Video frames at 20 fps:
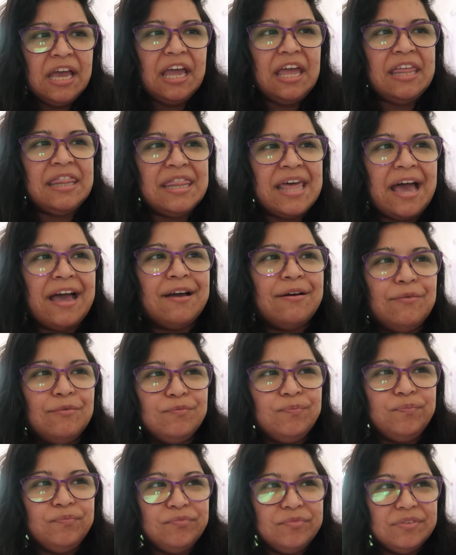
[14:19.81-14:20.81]
and that
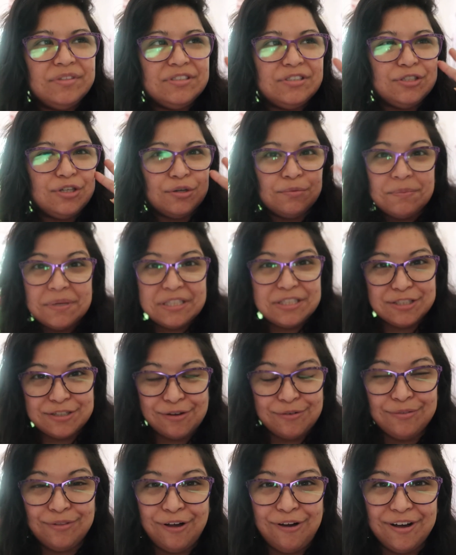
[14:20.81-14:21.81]
took me so
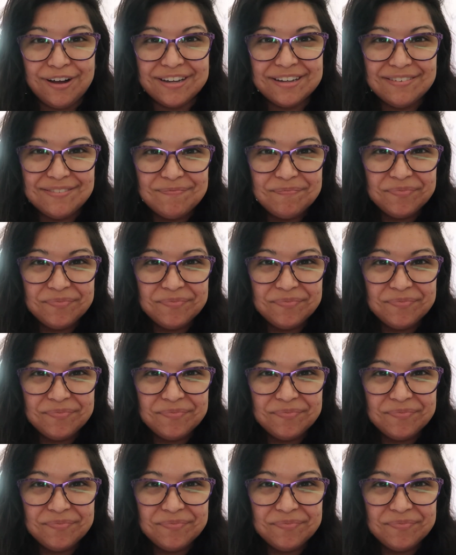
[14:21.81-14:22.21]
long.